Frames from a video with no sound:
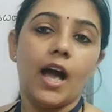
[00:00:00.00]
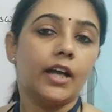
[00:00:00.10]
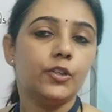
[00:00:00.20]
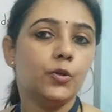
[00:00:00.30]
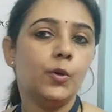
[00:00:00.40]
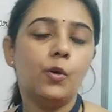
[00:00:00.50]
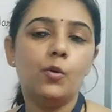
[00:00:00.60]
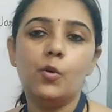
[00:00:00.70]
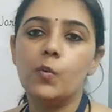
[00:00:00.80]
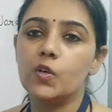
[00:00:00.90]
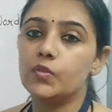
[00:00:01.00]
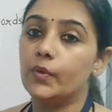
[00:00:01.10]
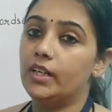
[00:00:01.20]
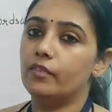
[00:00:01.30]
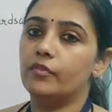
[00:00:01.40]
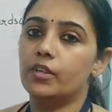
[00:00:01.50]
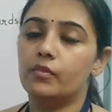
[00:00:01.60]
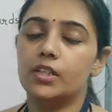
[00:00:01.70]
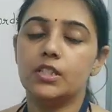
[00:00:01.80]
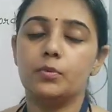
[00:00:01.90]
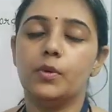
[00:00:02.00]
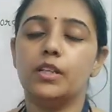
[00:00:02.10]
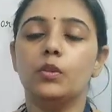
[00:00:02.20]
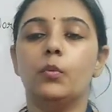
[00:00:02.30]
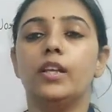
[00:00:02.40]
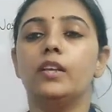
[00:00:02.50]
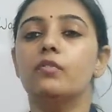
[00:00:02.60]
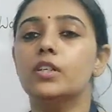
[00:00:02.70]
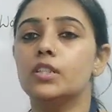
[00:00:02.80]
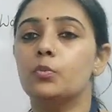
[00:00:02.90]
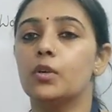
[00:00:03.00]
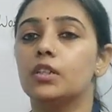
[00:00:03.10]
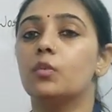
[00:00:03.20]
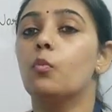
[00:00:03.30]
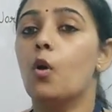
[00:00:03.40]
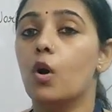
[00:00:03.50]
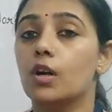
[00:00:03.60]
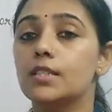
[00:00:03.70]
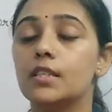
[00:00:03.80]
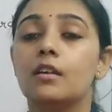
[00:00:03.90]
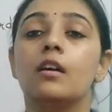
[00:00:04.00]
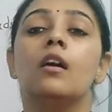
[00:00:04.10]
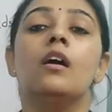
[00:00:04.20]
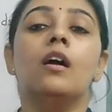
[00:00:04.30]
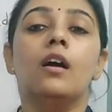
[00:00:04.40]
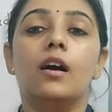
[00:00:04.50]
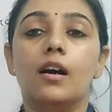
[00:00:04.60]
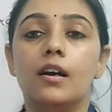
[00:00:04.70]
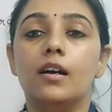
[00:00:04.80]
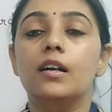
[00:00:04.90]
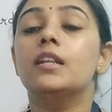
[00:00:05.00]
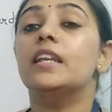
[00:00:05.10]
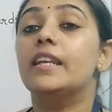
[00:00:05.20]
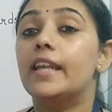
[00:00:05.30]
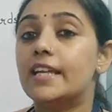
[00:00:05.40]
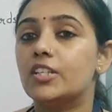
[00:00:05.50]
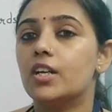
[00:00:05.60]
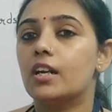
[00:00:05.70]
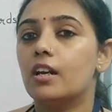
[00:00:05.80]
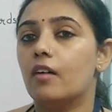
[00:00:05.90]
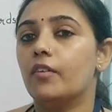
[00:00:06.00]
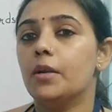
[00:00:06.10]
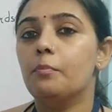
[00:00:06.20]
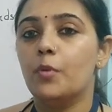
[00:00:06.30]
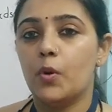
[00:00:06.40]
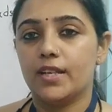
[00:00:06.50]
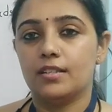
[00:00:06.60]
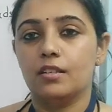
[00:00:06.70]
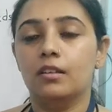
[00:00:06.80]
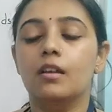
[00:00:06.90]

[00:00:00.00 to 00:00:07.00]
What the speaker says: And you know who was William Wordsworth? William Wordsworth was a nature-loving poet.